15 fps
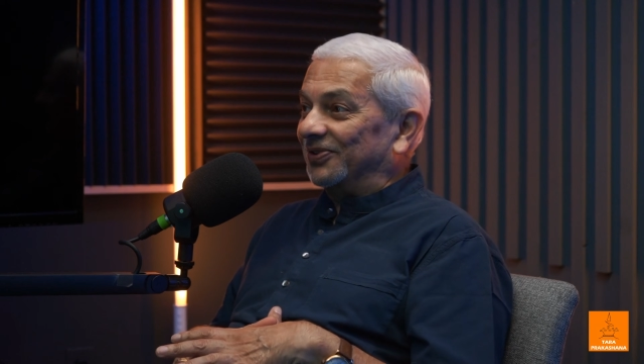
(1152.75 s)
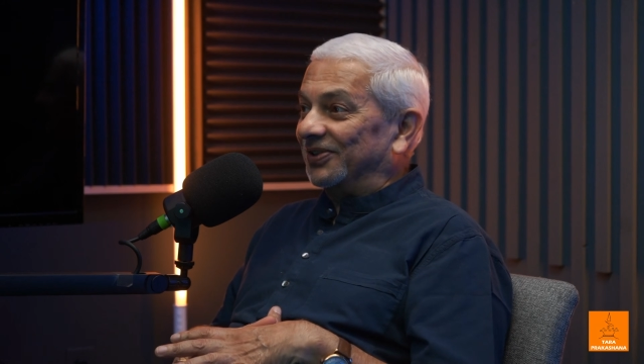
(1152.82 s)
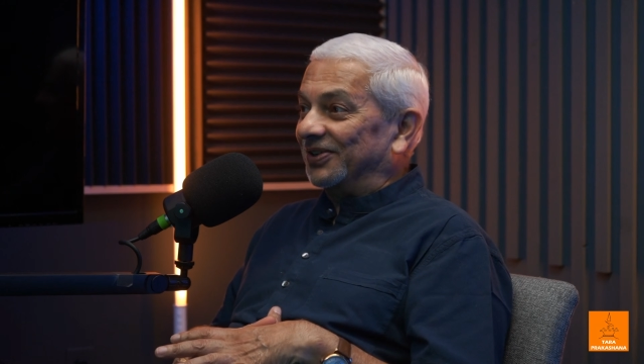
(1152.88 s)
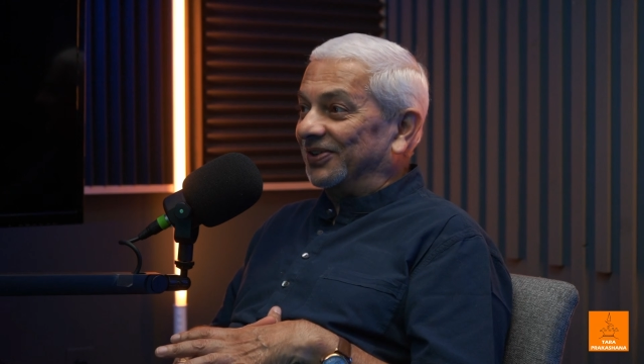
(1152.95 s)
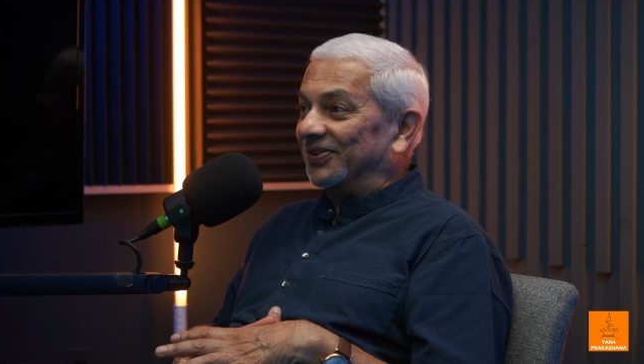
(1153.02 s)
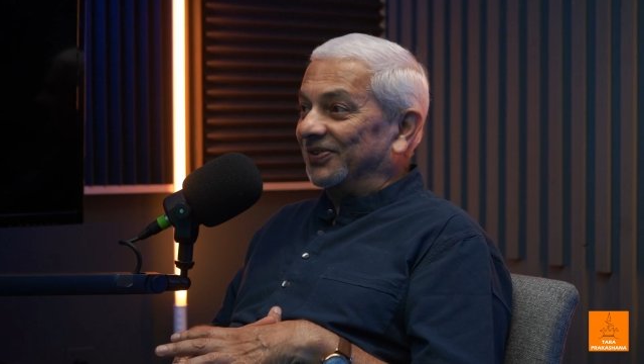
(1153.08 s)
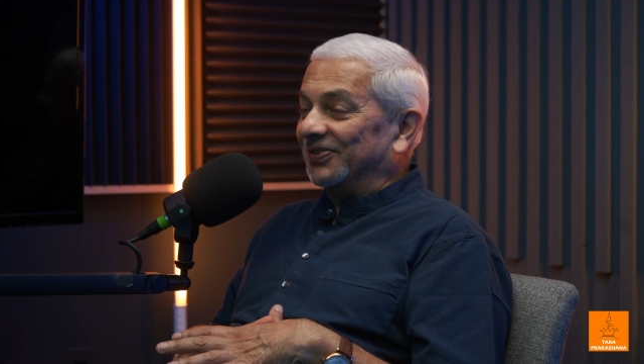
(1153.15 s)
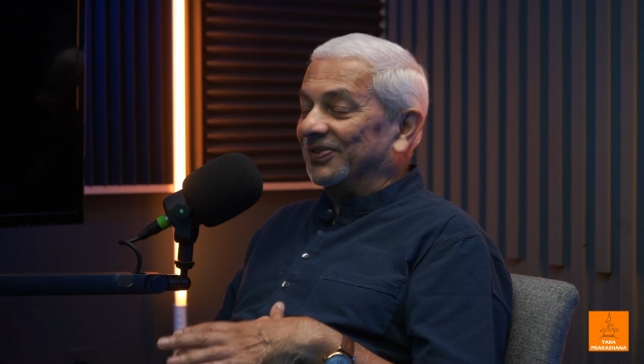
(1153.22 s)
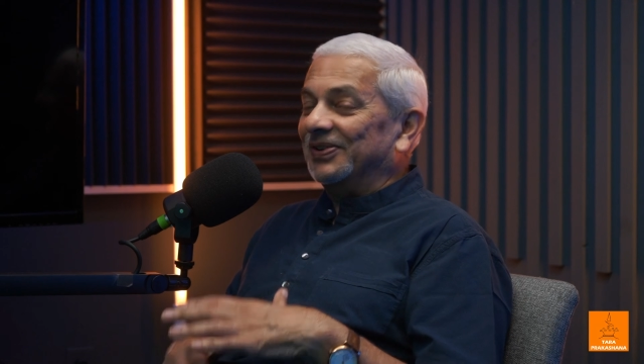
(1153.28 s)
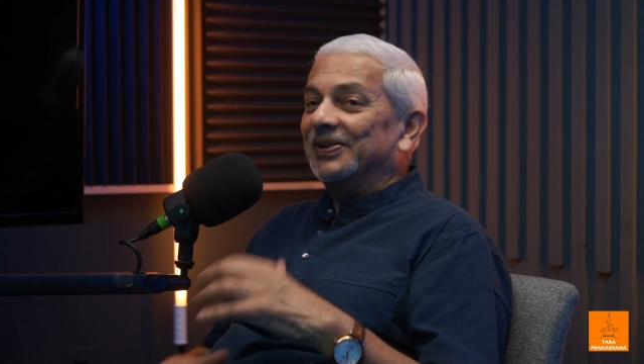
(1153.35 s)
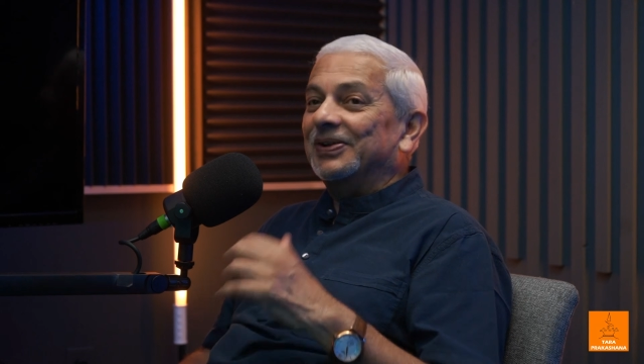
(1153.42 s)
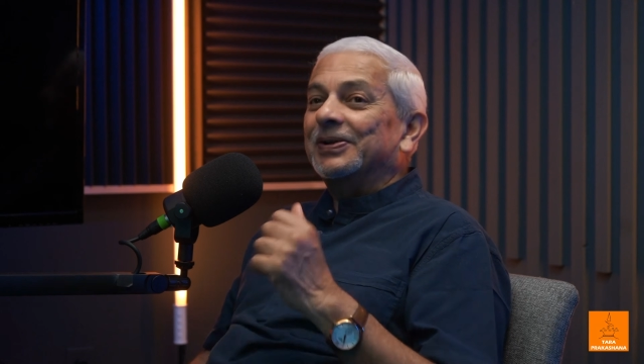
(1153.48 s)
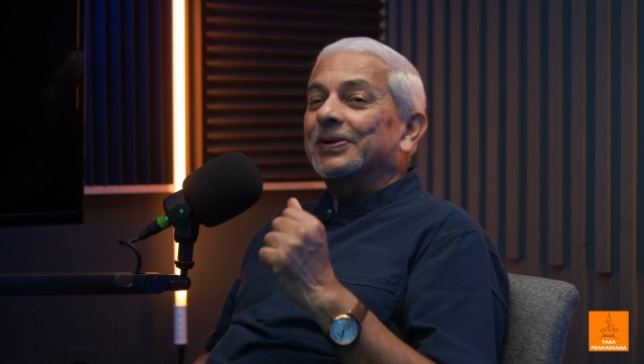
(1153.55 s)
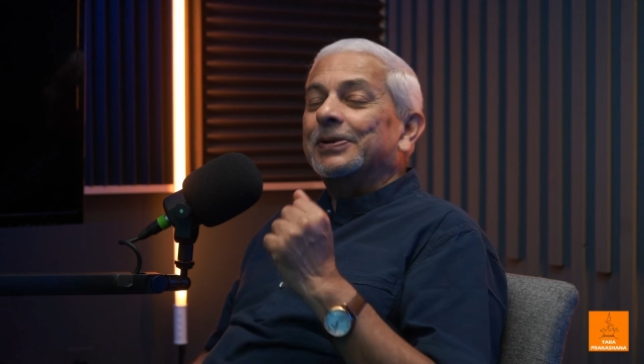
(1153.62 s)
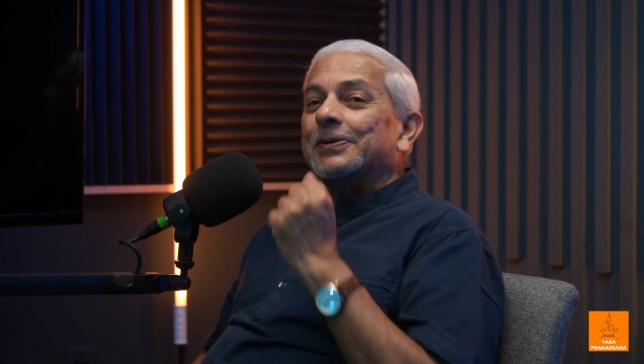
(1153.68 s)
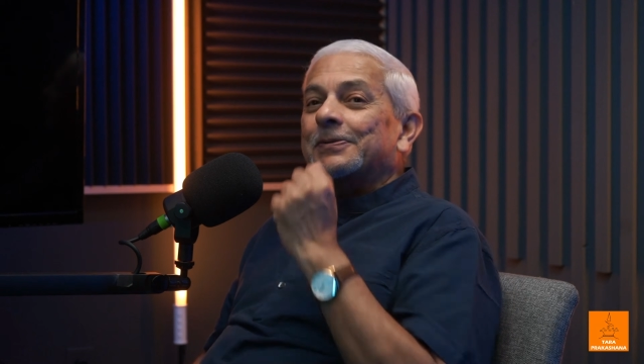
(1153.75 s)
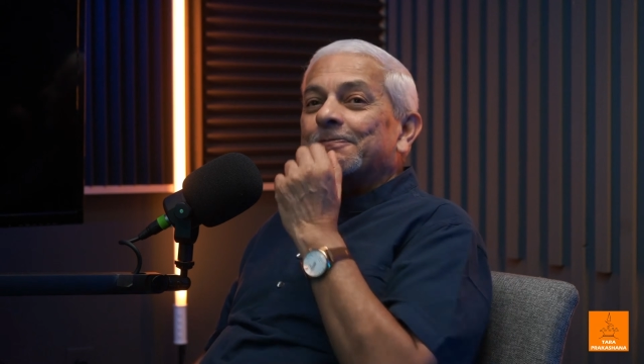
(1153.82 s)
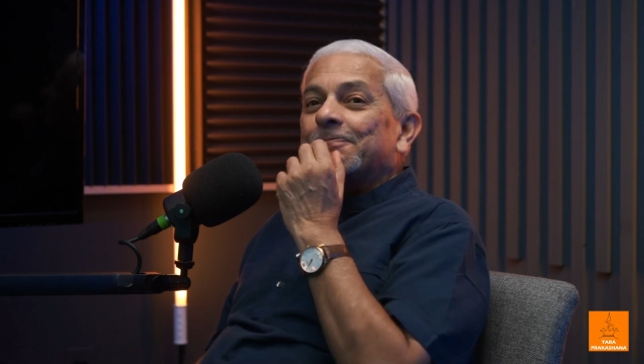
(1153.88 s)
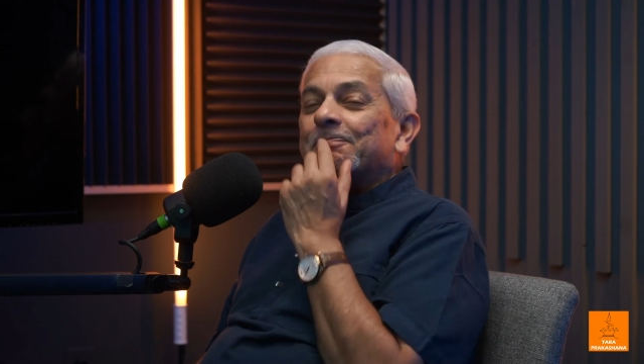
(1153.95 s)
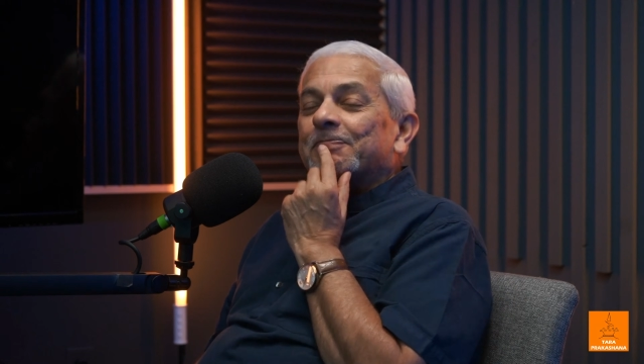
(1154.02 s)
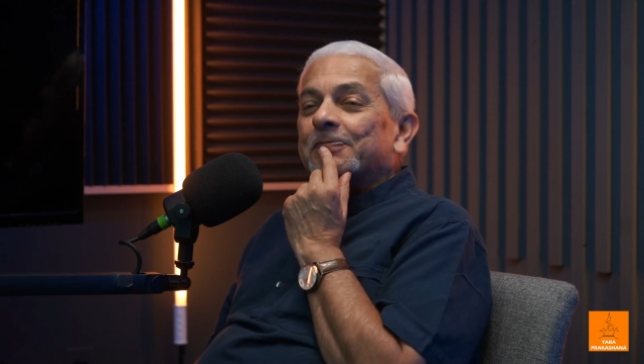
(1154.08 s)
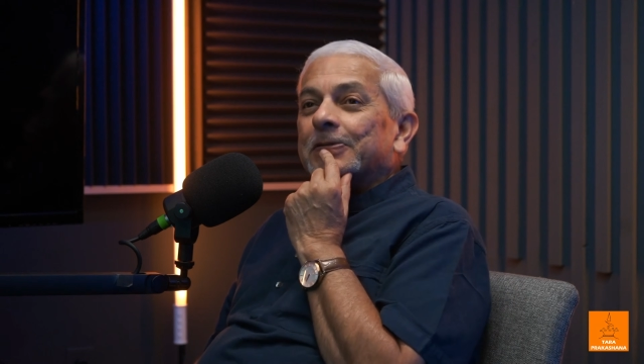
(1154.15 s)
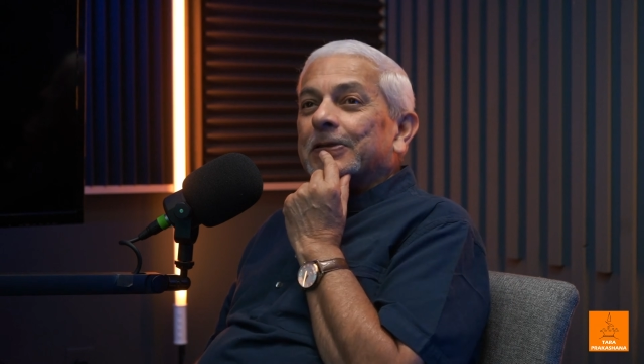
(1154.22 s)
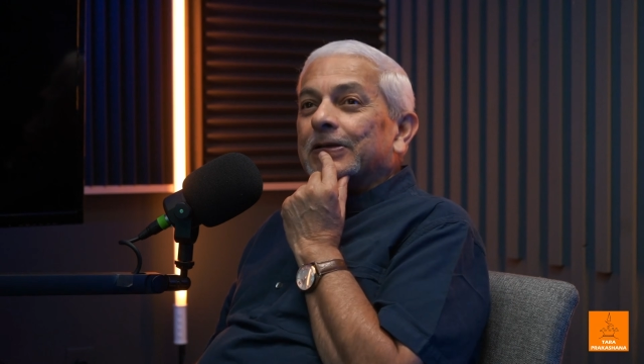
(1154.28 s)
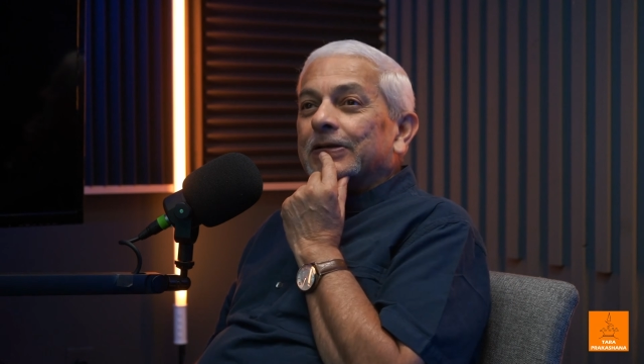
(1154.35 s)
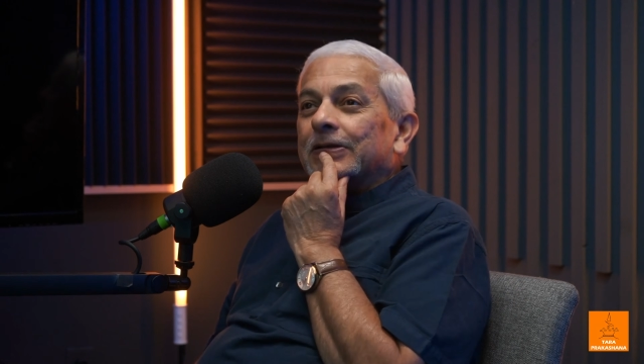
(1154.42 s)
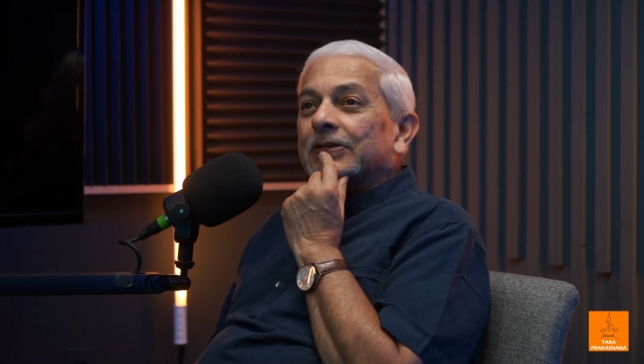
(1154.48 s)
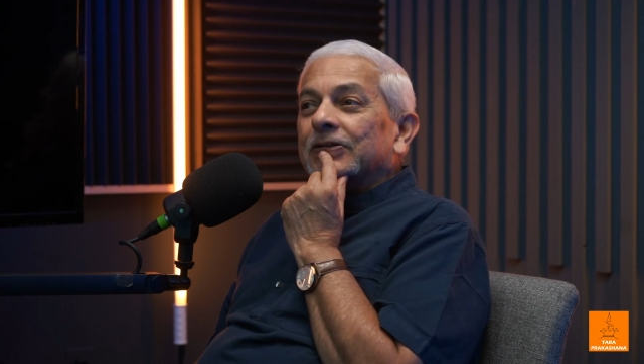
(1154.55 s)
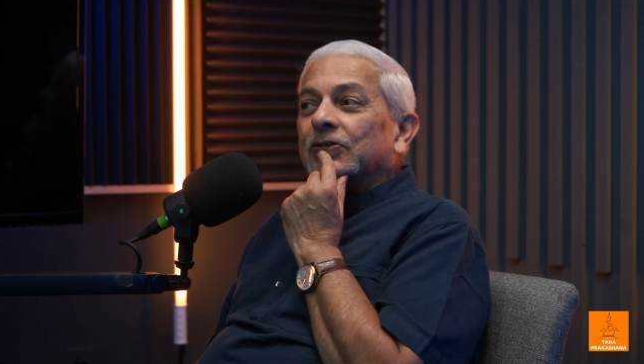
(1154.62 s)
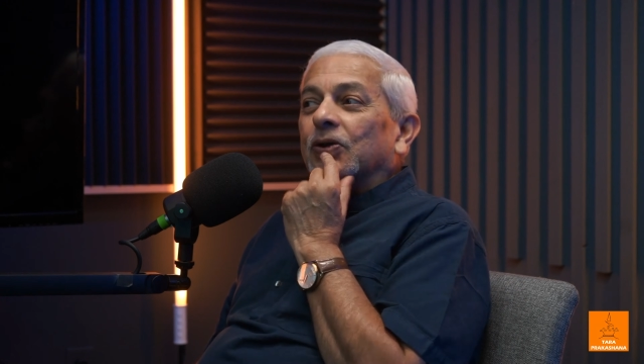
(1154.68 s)
degrees.
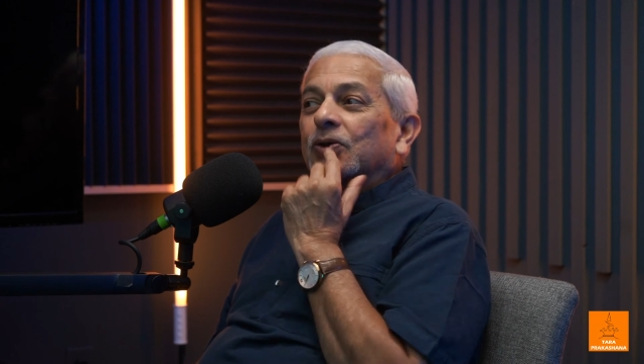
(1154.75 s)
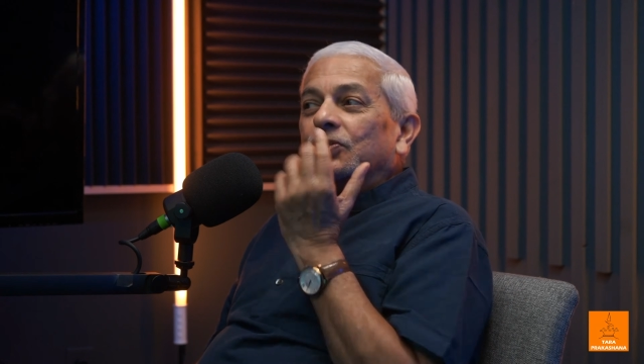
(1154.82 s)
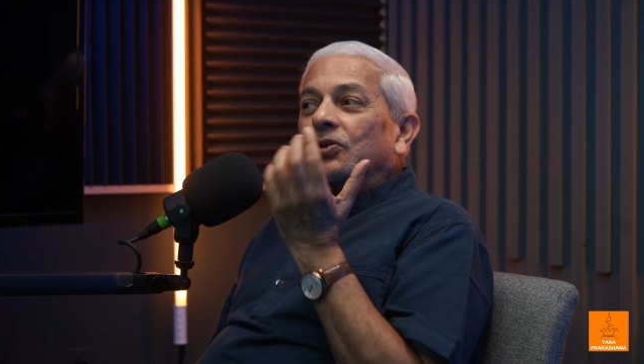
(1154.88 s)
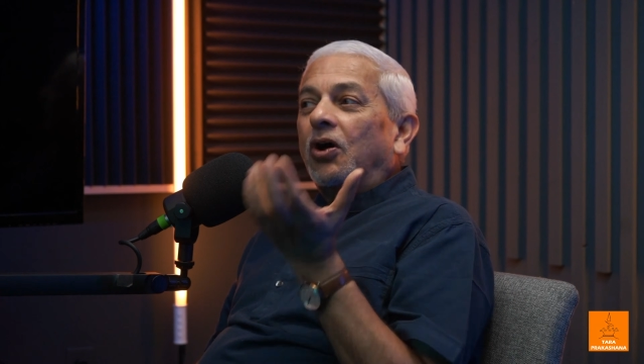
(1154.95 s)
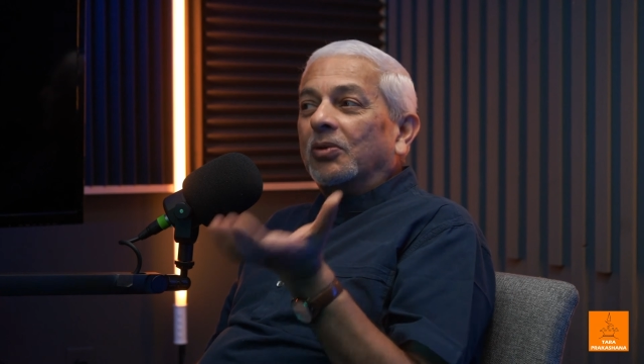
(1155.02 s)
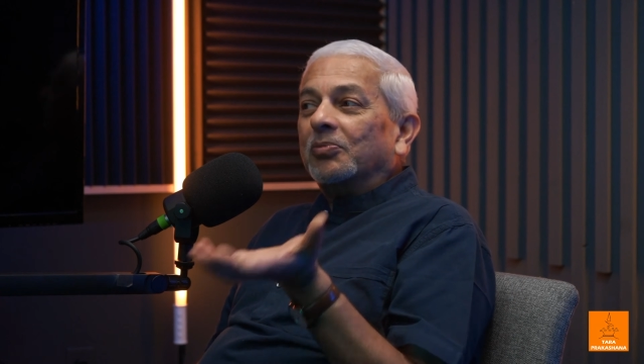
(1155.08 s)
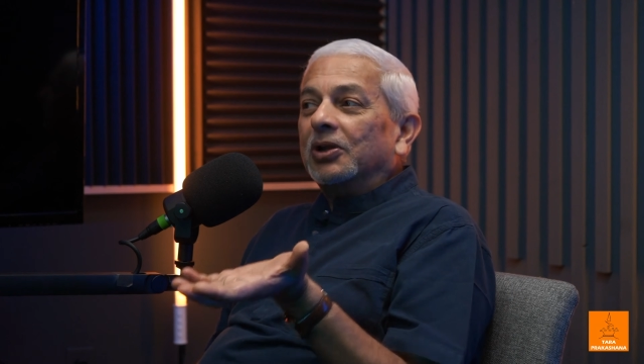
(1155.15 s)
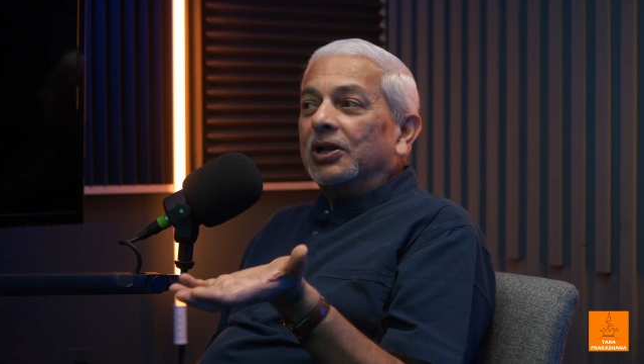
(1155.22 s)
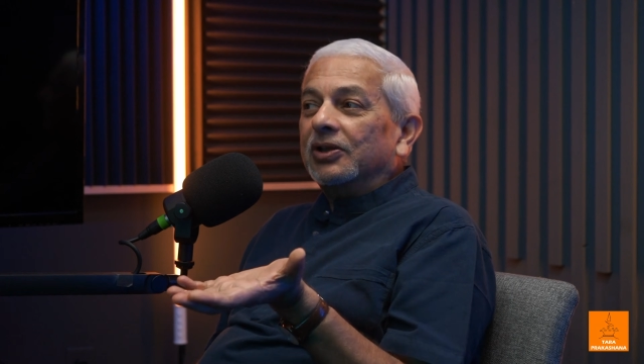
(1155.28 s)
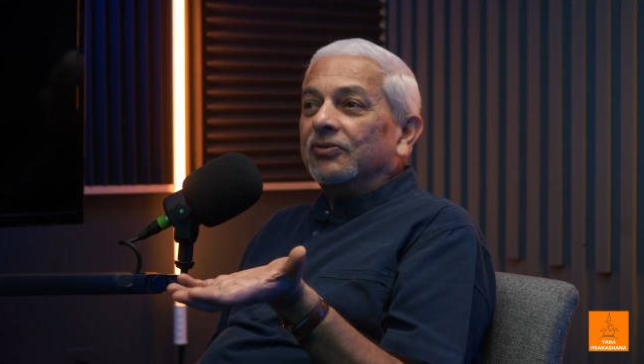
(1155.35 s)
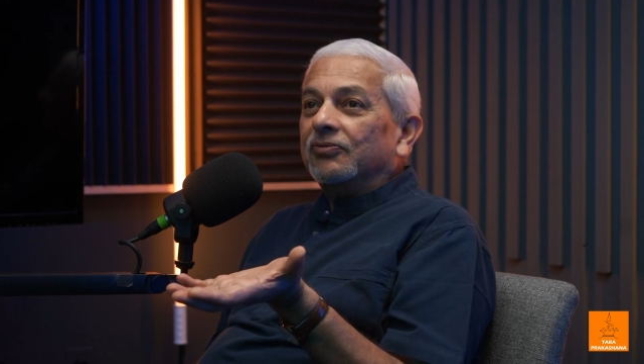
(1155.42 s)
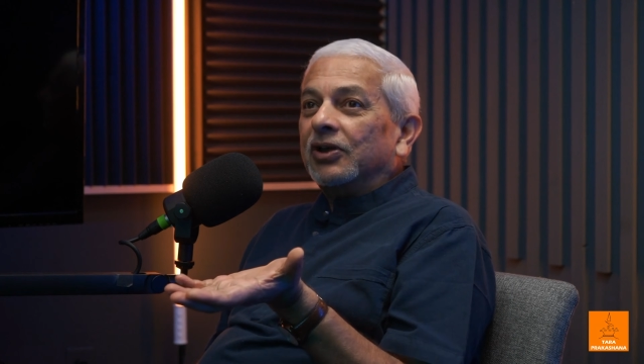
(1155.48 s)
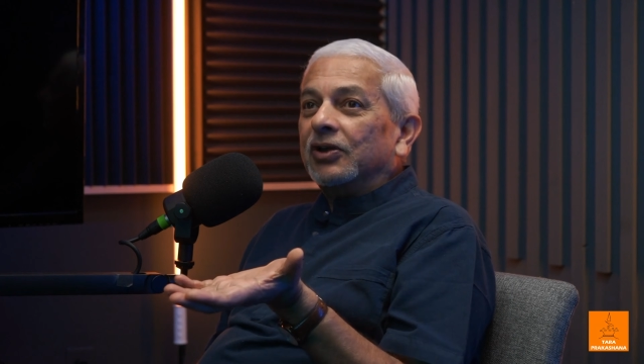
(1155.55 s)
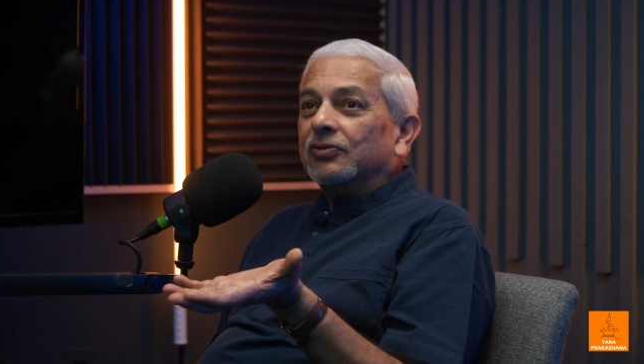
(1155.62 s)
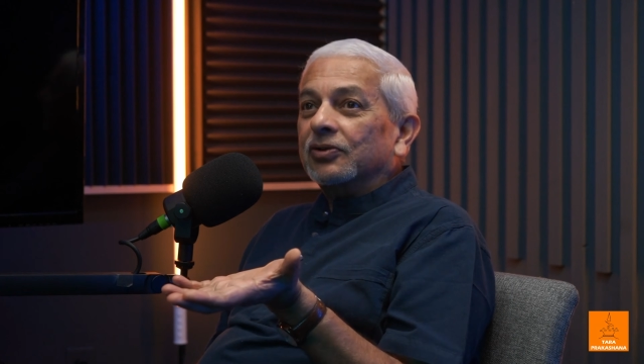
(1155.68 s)
So normally we have to